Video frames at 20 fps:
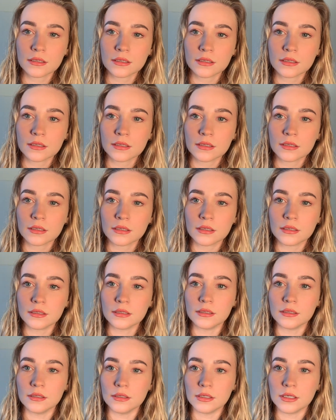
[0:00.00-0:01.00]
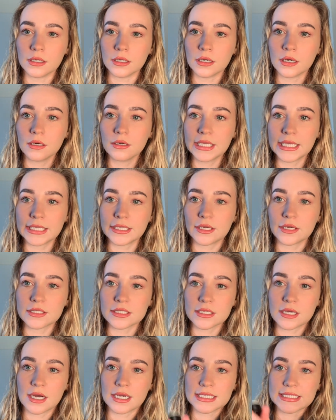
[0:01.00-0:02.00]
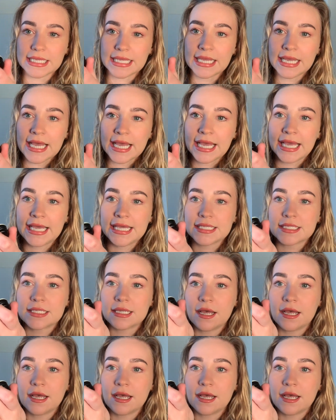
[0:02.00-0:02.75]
No. Oh yeah, you can kind of see. It's